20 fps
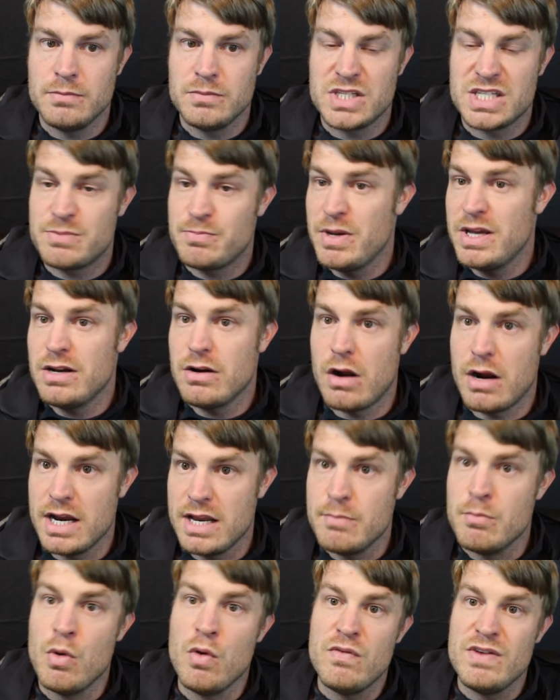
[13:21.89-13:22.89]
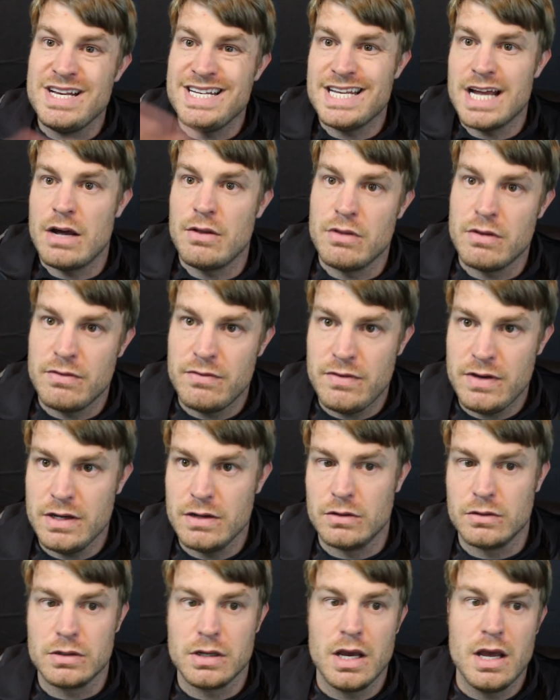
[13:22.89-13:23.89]
spin on it moving down the
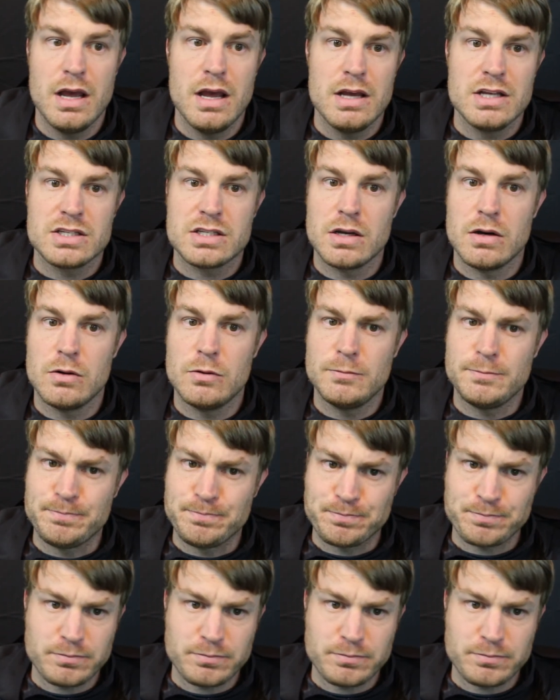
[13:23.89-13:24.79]
field. So